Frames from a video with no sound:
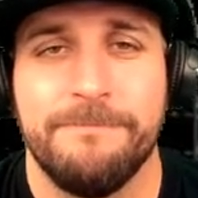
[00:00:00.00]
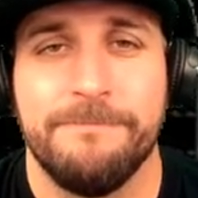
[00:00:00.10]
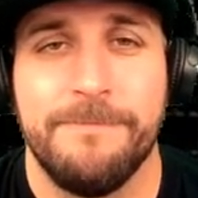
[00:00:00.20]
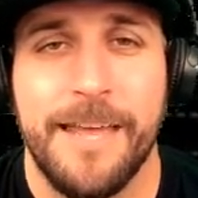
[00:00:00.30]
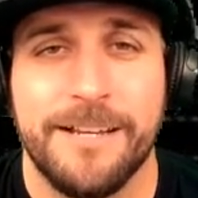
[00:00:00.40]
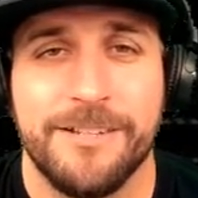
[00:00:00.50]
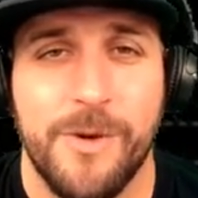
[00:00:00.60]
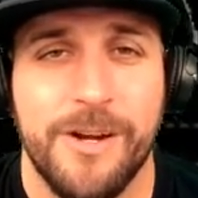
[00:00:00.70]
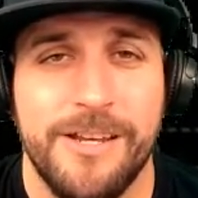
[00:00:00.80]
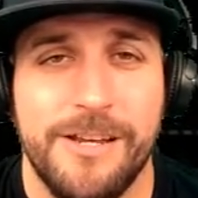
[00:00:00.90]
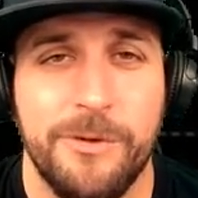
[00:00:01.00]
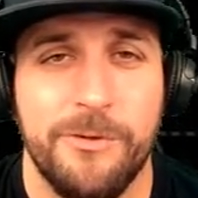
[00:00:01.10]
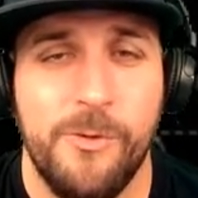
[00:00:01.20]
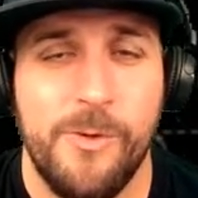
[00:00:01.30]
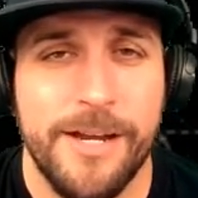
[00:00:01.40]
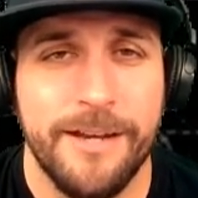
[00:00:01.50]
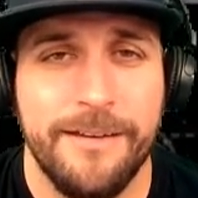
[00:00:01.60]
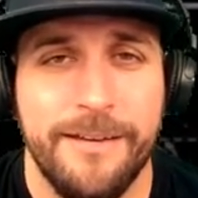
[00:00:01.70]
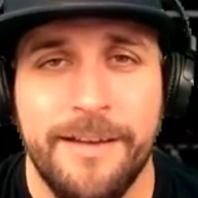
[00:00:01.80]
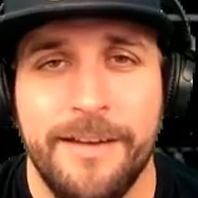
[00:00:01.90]
X squared equals 1.
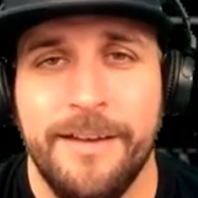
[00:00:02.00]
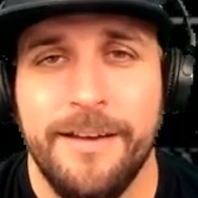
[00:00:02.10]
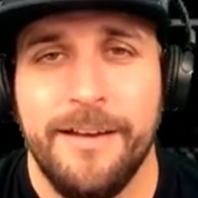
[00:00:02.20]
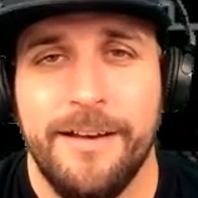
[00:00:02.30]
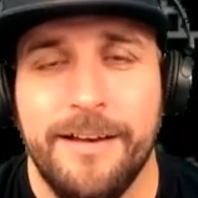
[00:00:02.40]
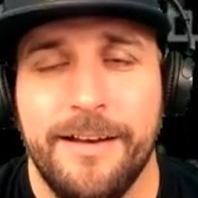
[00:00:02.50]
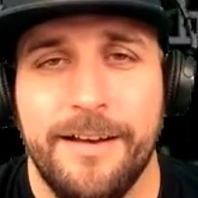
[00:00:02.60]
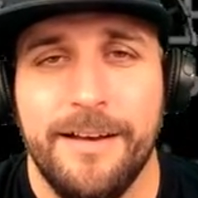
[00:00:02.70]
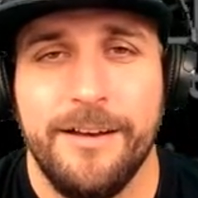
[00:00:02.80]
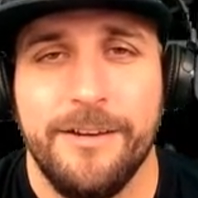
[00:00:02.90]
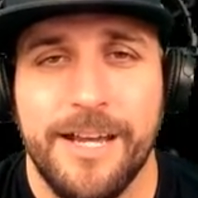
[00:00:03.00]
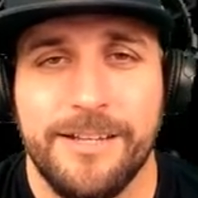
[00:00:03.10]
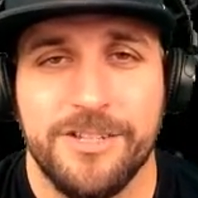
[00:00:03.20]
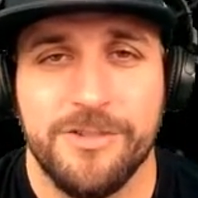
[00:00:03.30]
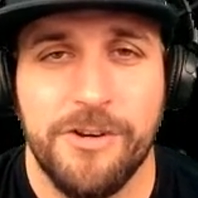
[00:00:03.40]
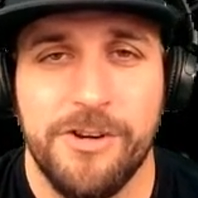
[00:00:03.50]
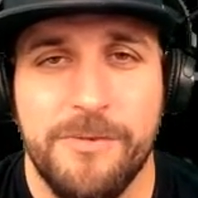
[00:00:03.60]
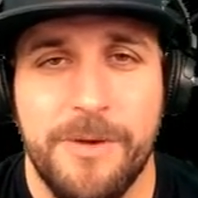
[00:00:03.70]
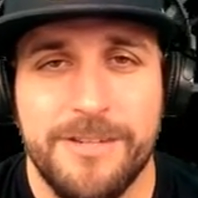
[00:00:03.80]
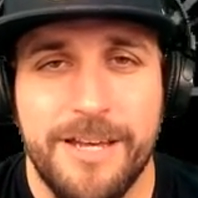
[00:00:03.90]
Take the square root of
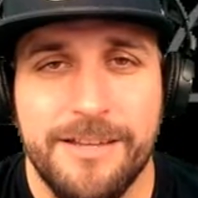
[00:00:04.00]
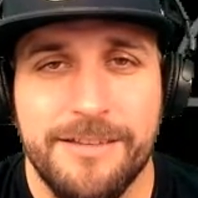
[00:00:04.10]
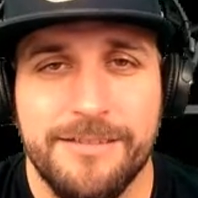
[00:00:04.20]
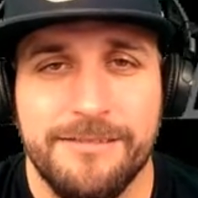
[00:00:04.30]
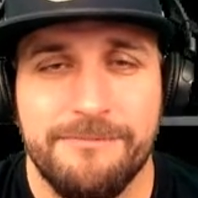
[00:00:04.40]
both sides.